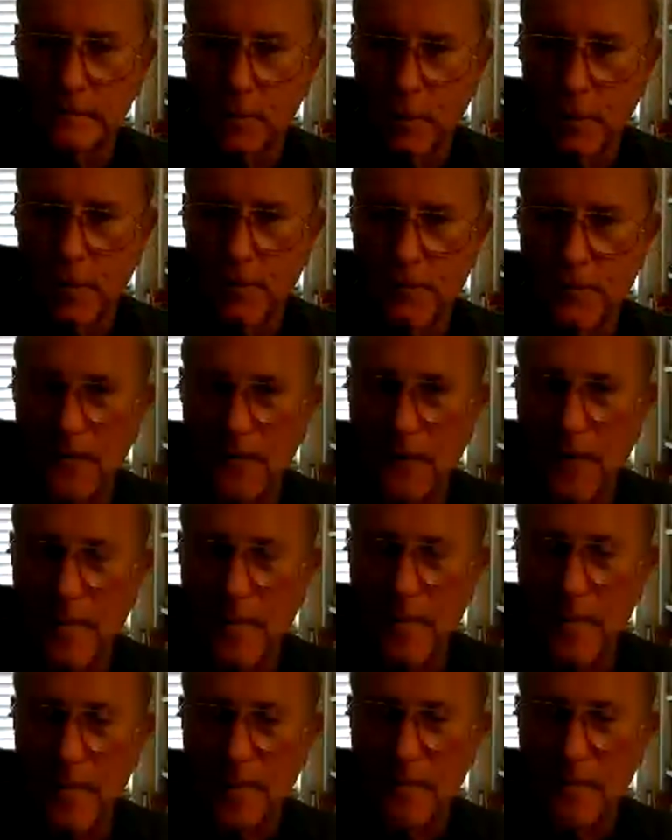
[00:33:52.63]
nerve
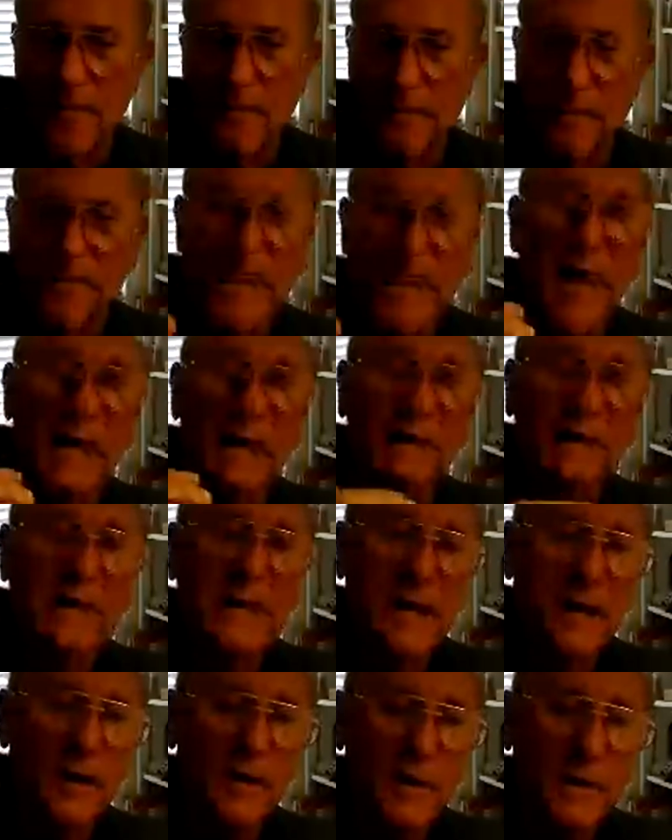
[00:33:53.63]
fiber that
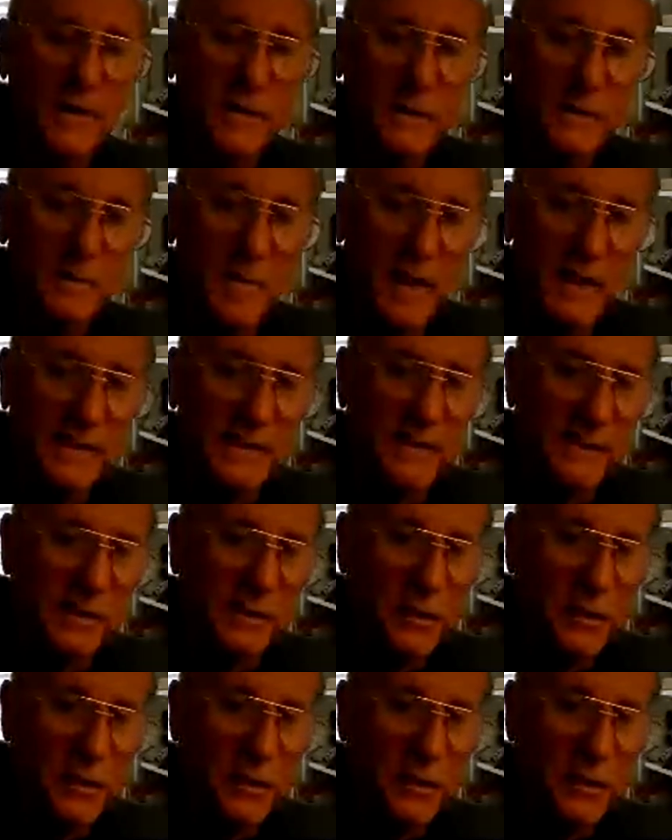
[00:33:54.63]
carries a message